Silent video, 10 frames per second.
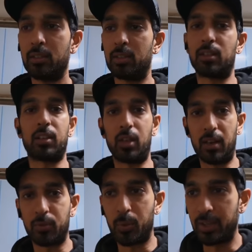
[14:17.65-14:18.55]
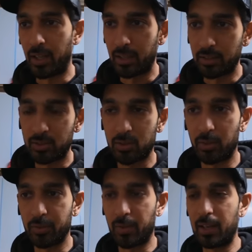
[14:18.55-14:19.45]
So it's like your
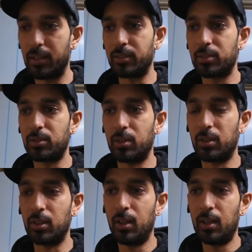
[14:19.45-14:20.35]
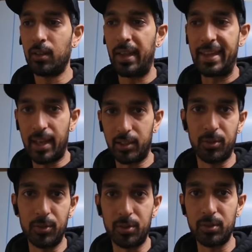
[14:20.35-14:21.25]
F28s on Valence, your
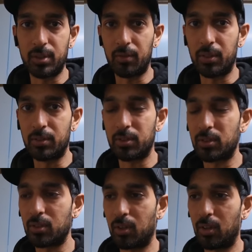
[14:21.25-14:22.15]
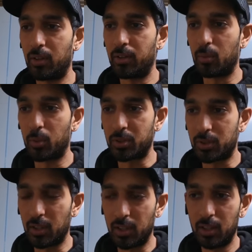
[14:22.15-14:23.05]
EA227s on
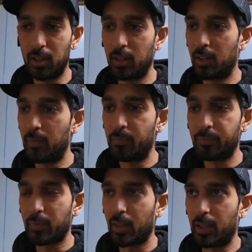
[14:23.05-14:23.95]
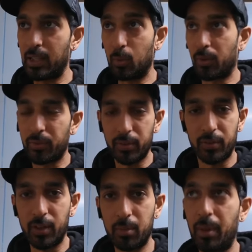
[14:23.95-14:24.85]
Worcester,
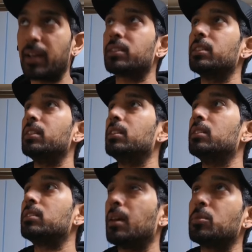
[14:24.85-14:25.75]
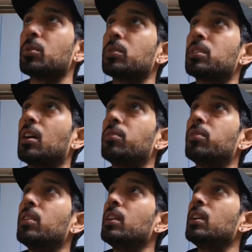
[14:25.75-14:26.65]
E133 on a backseat, same sort of
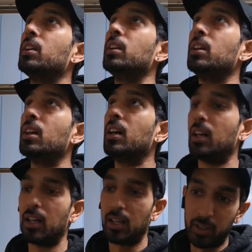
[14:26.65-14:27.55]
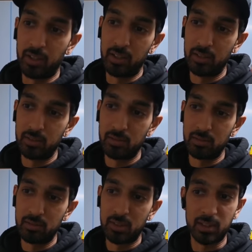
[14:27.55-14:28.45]
stuff. I'm gonna
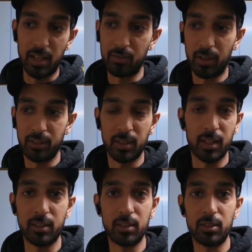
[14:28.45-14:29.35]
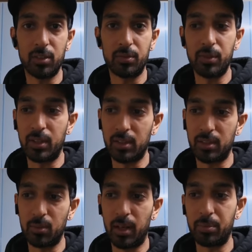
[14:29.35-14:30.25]
just let it run and do a few
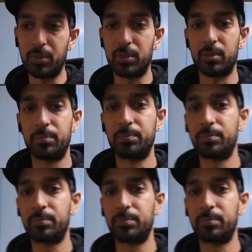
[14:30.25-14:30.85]
tests, see what happens.